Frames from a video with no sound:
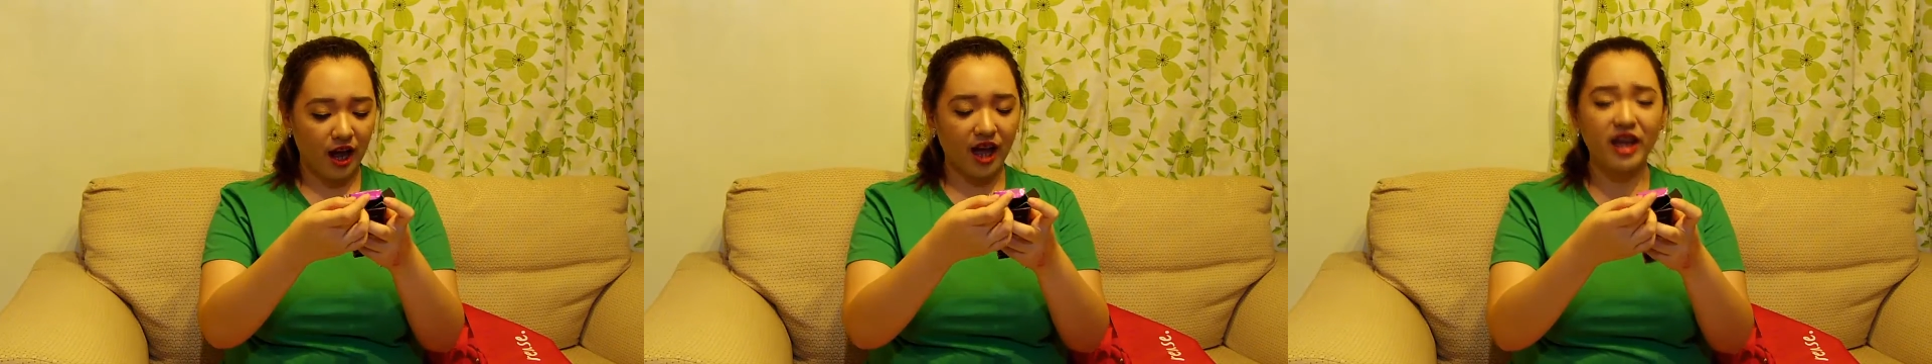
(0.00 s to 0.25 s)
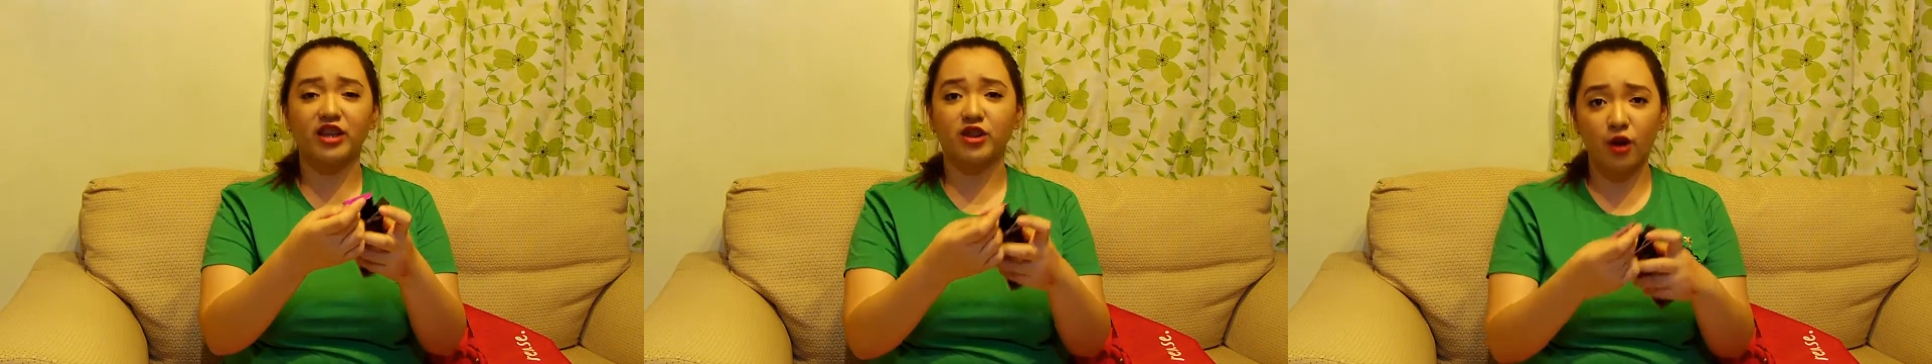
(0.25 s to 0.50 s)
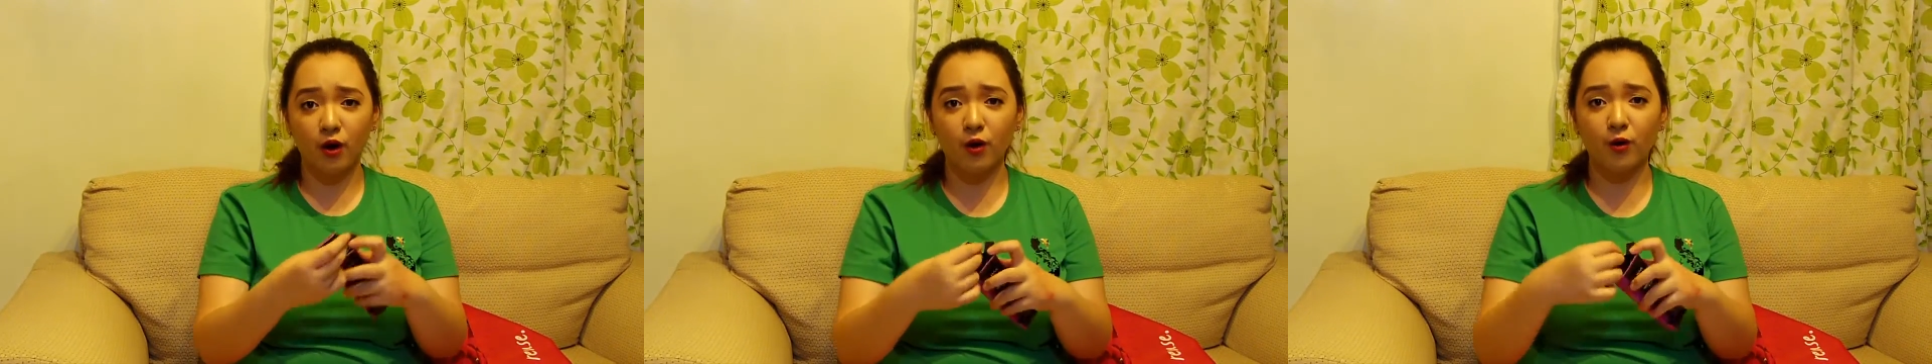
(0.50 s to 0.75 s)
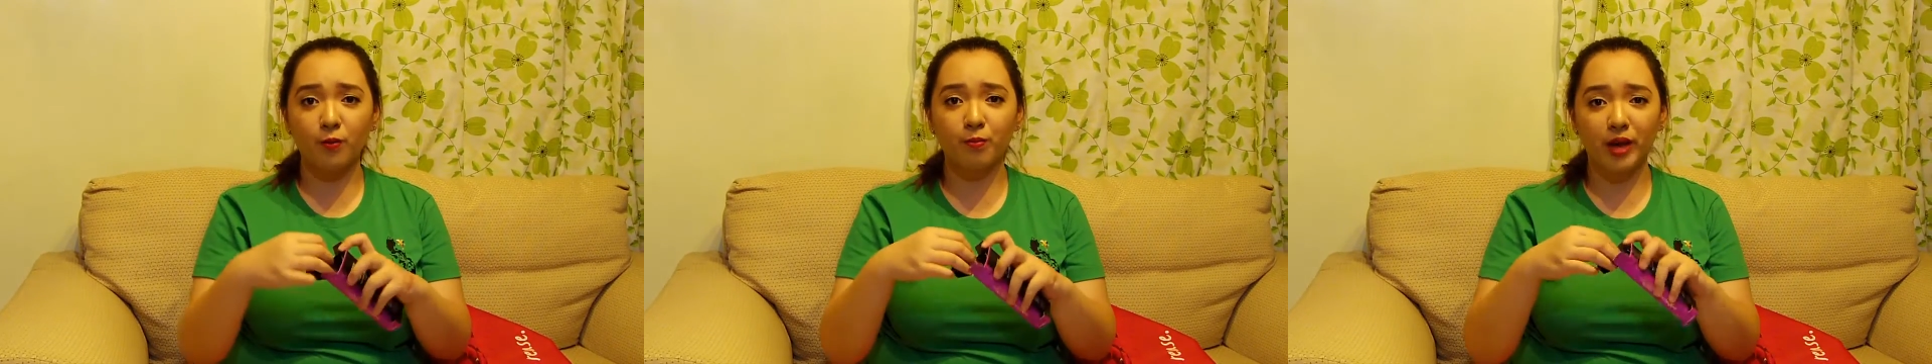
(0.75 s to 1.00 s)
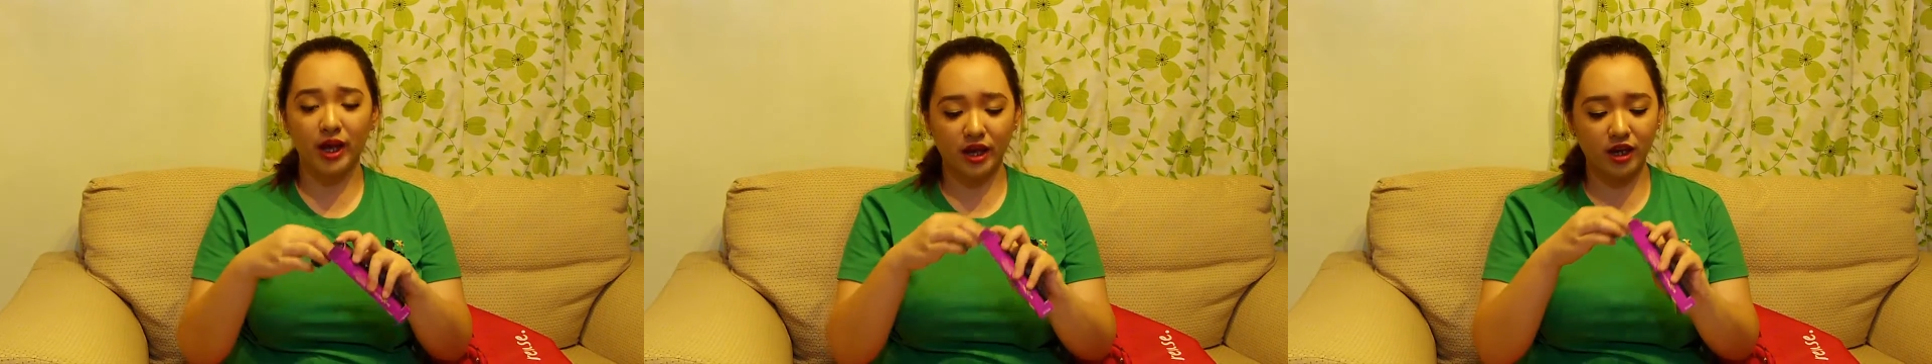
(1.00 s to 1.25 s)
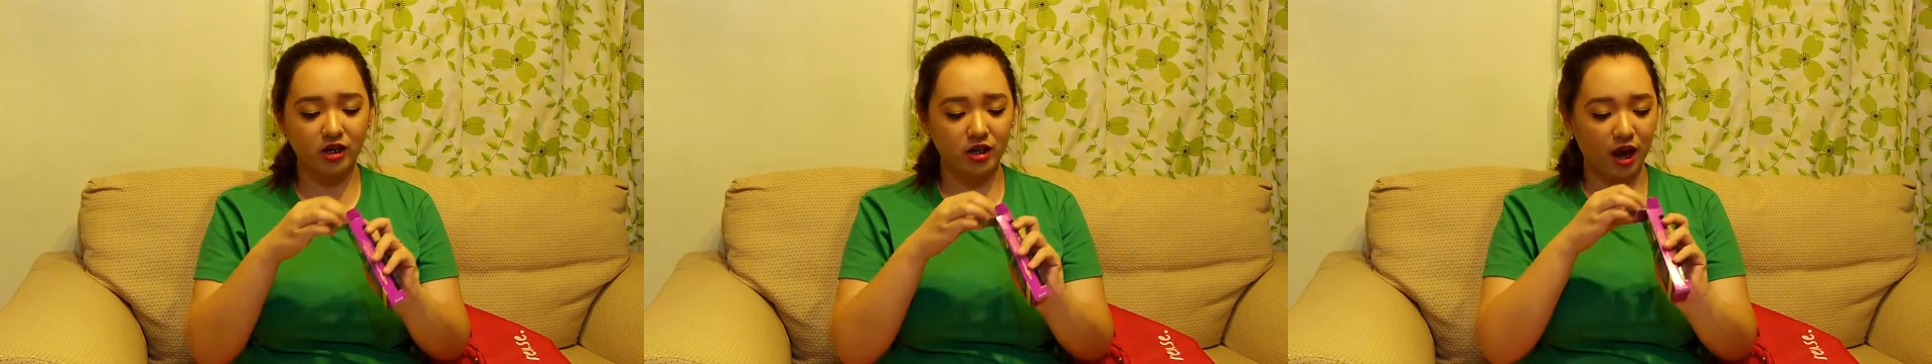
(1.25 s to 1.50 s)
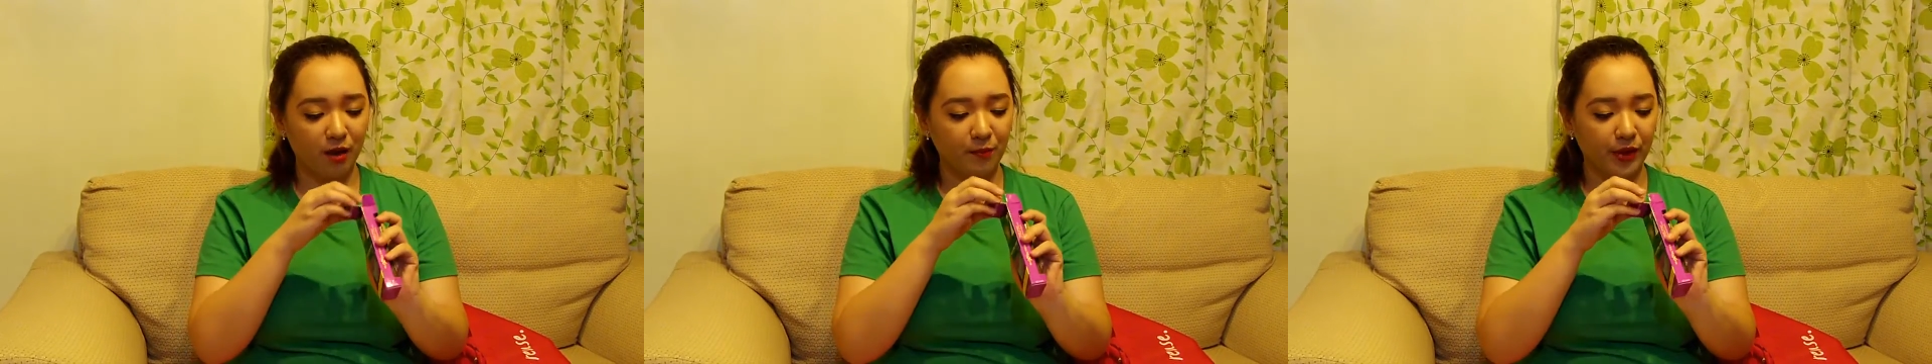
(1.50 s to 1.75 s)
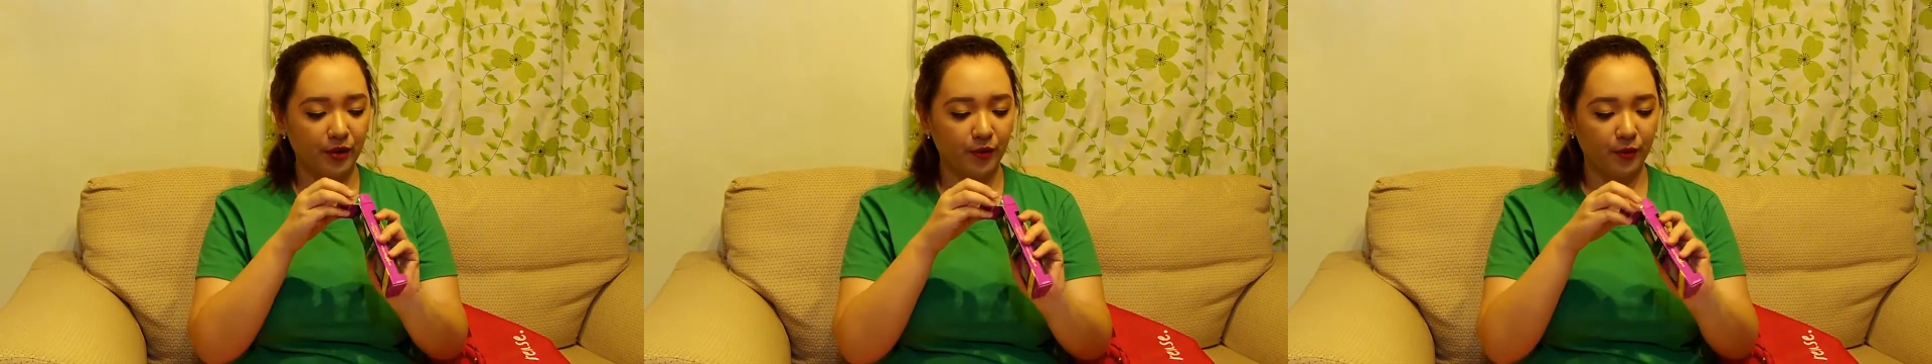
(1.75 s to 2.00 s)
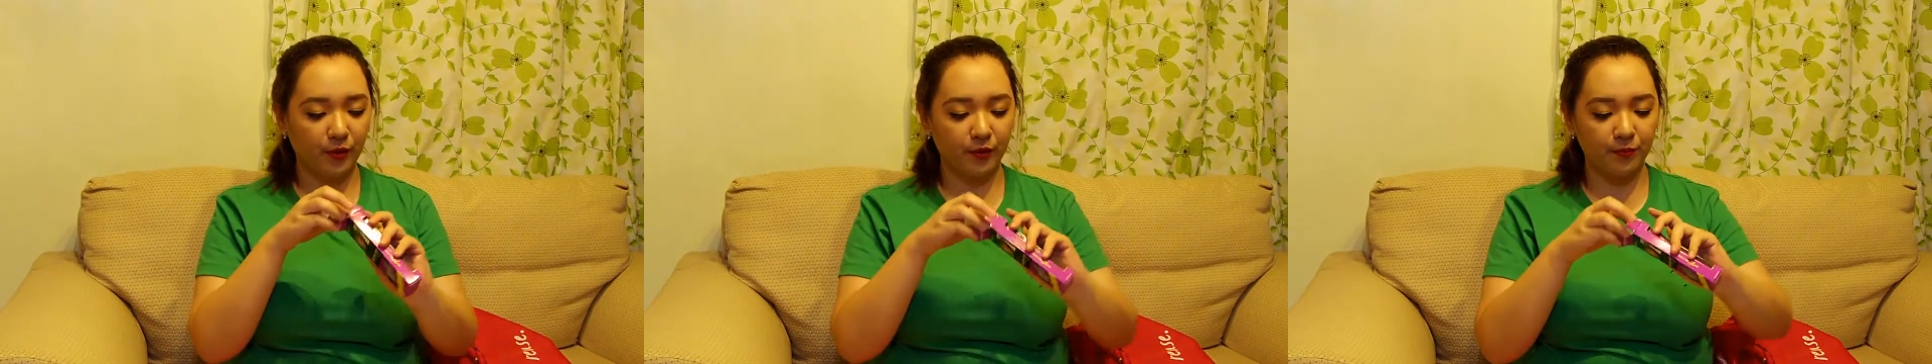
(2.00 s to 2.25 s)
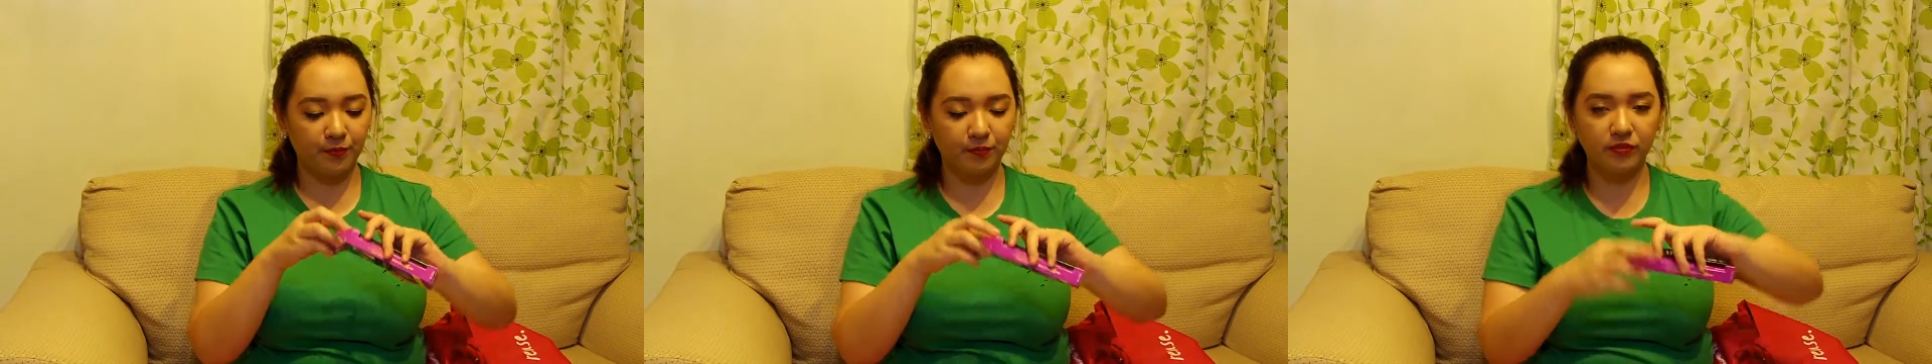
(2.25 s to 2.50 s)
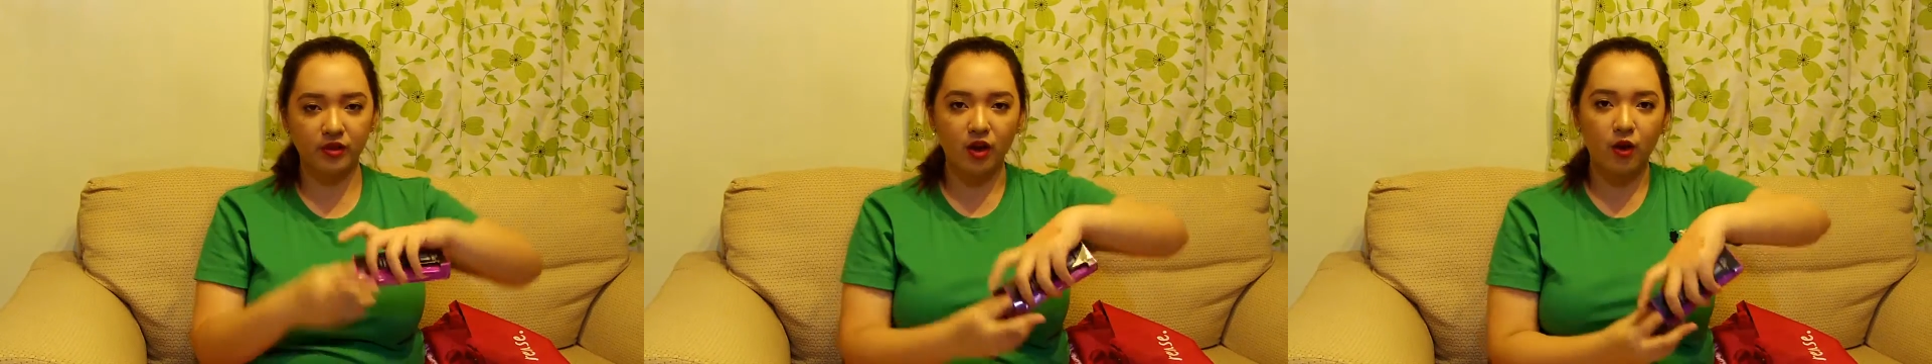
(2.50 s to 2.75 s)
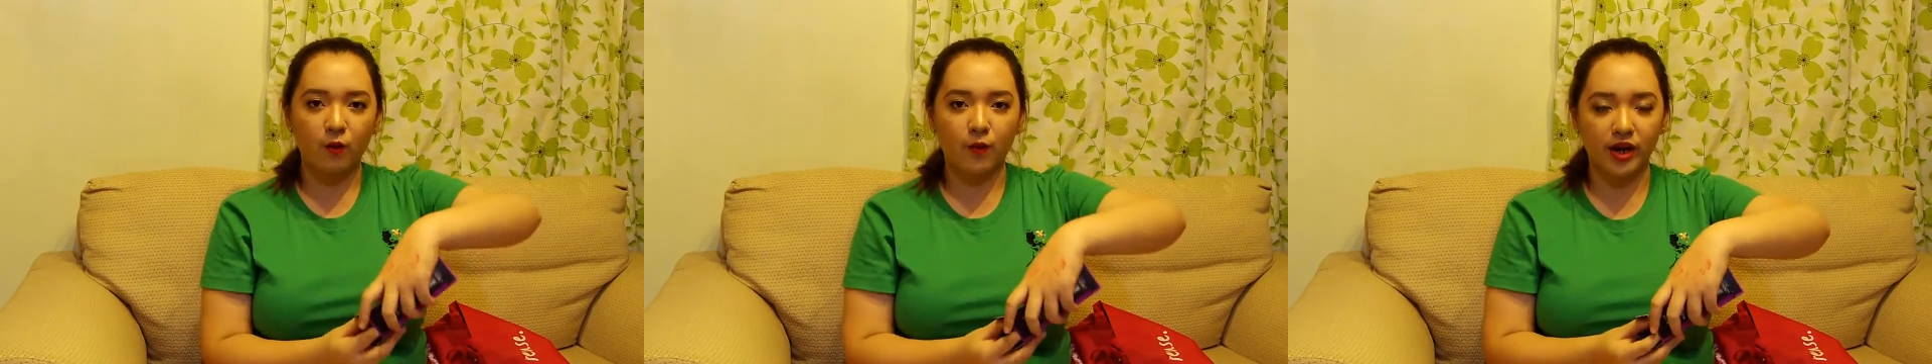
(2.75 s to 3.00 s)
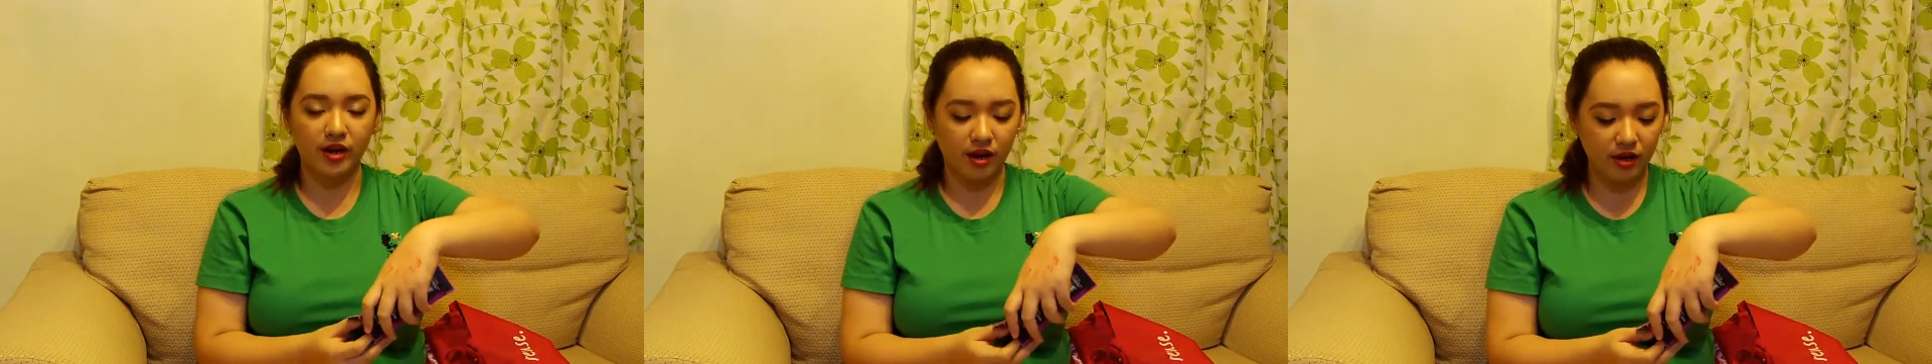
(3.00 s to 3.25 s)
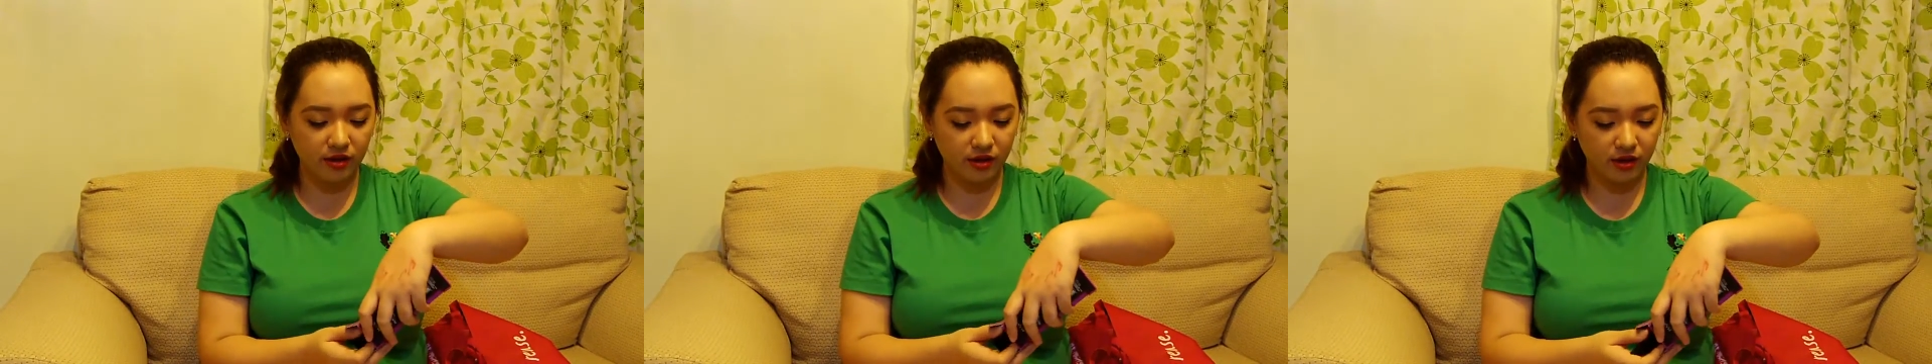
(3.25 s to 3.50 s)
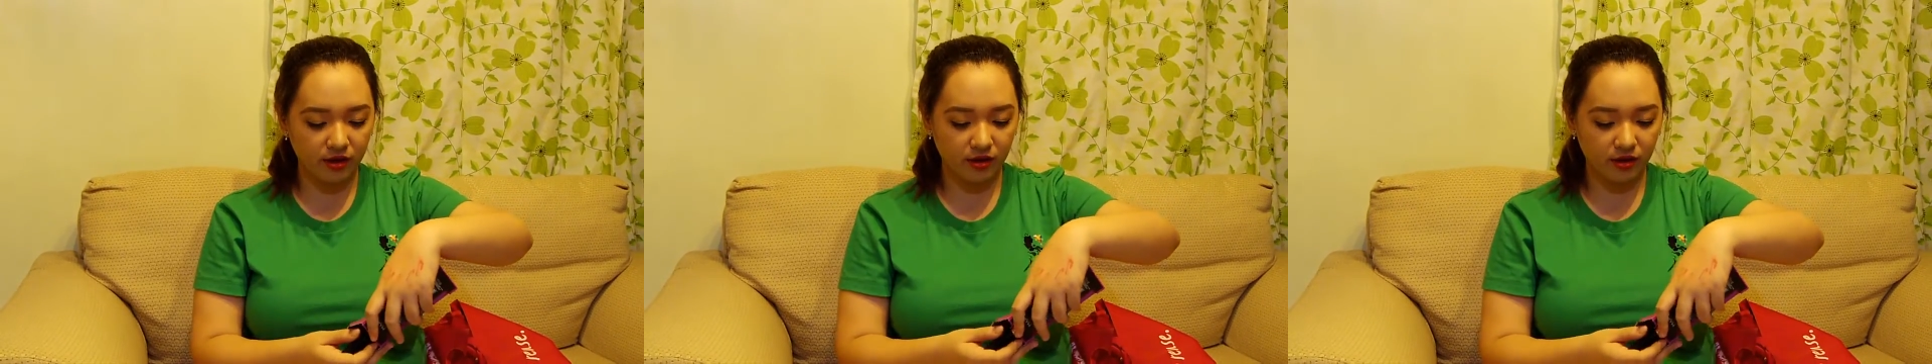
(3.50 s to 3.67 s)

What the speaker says: I know, peke siya, pero why not?